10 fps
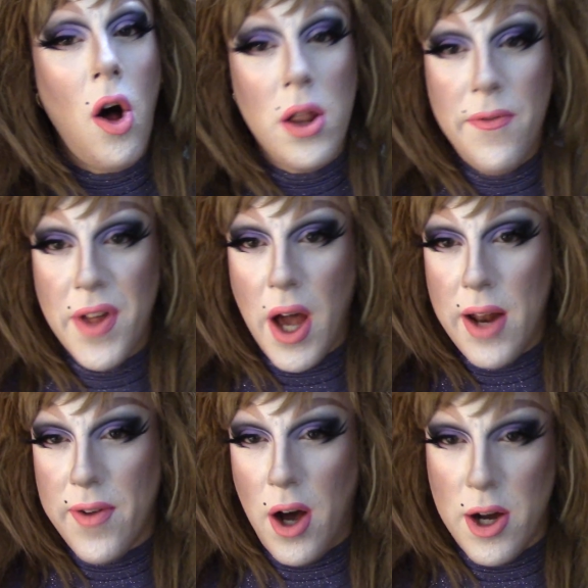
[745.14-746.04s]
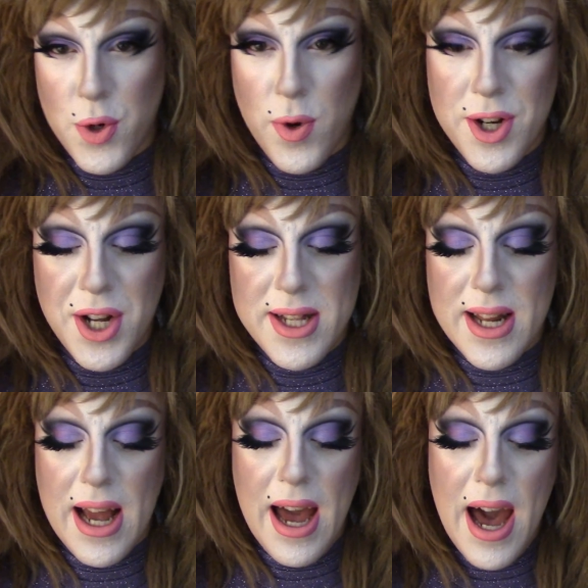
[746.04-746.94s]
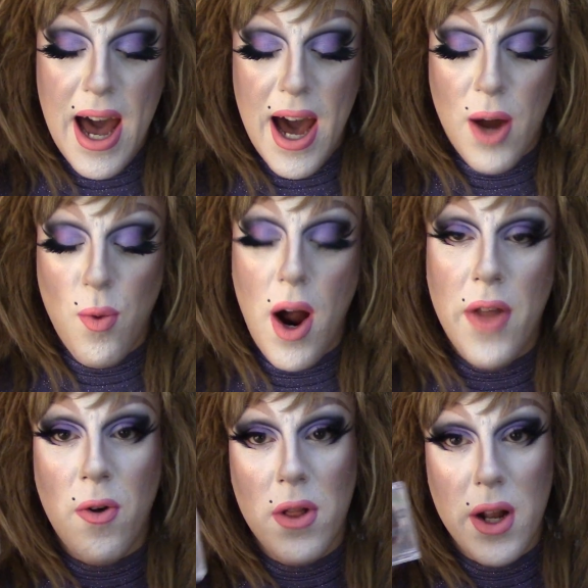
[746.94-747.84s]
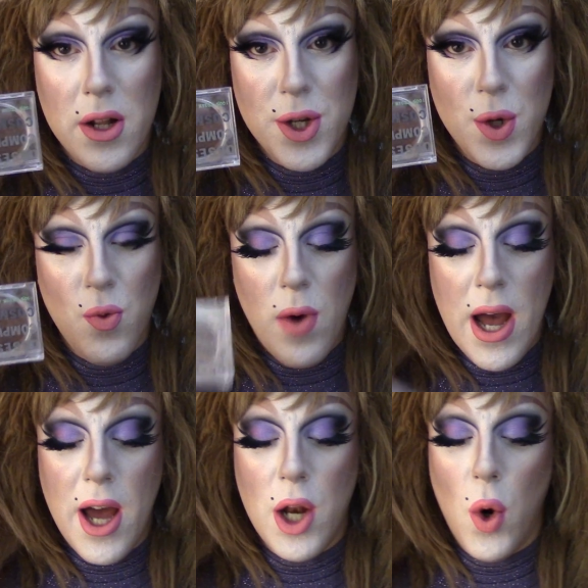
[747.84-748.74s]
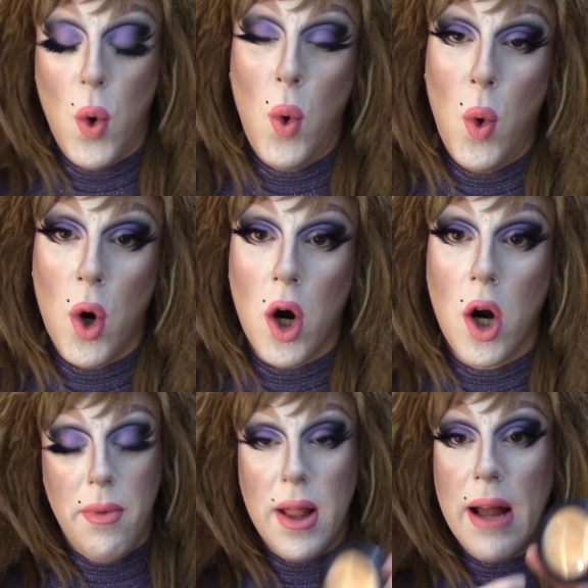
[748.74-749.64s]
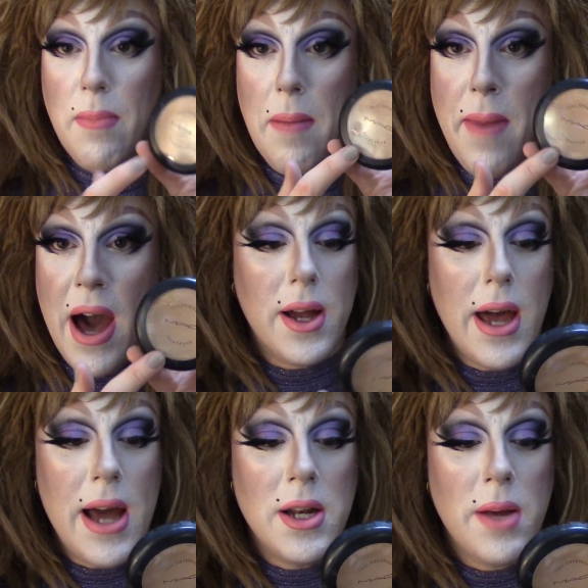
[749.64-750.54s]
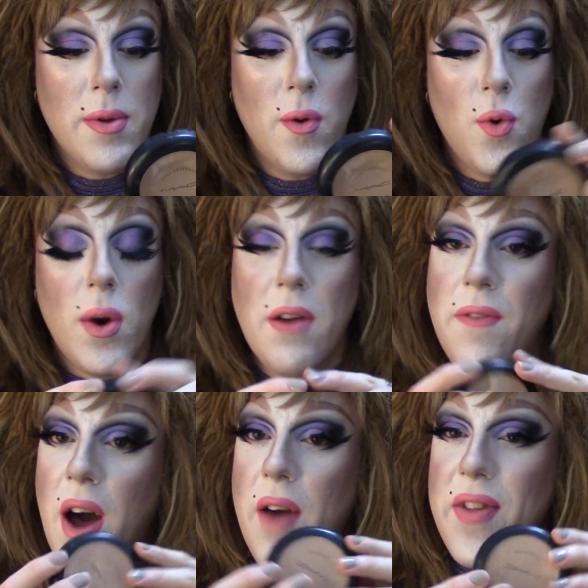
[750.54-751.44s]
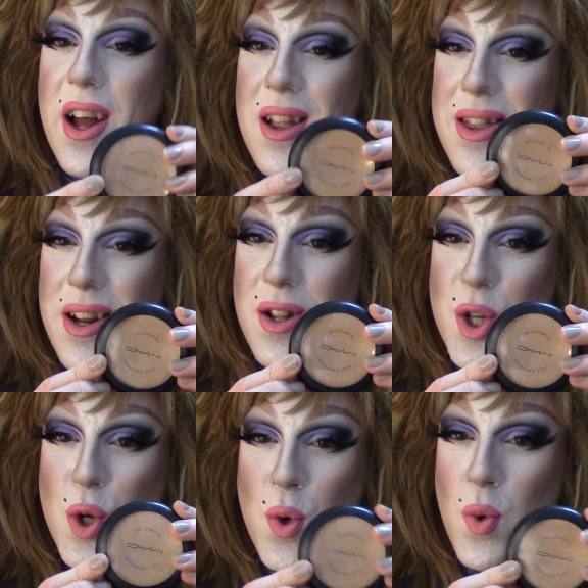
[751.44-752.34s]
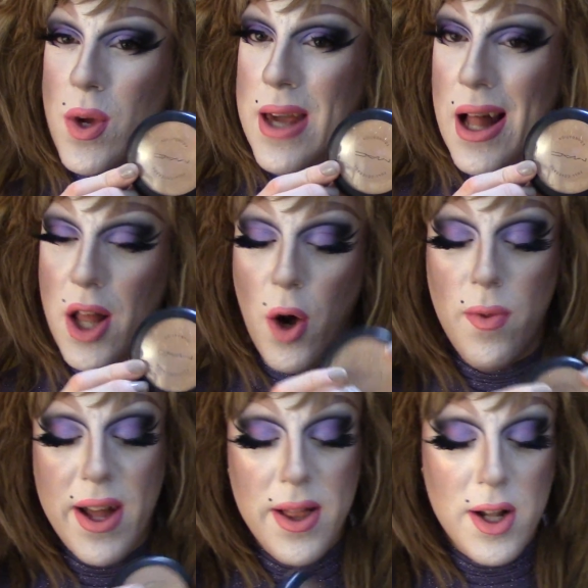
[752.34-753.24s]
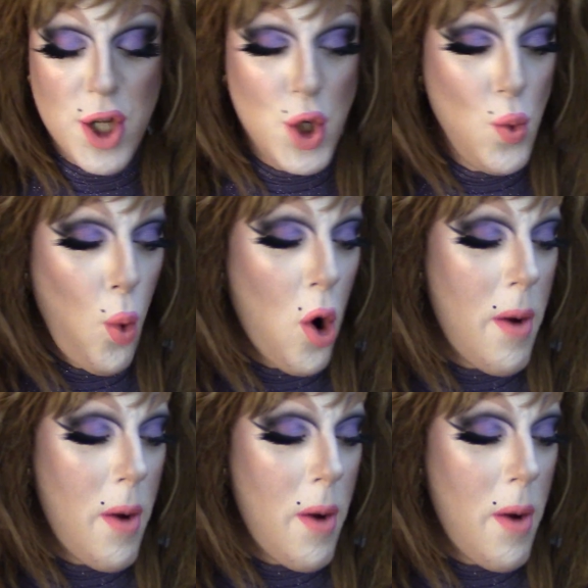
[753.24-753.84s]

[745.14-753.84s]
of the kind of contouring shades that I had were either a little too red or like my MAC NW25, like a little too yellow, like a little too warm.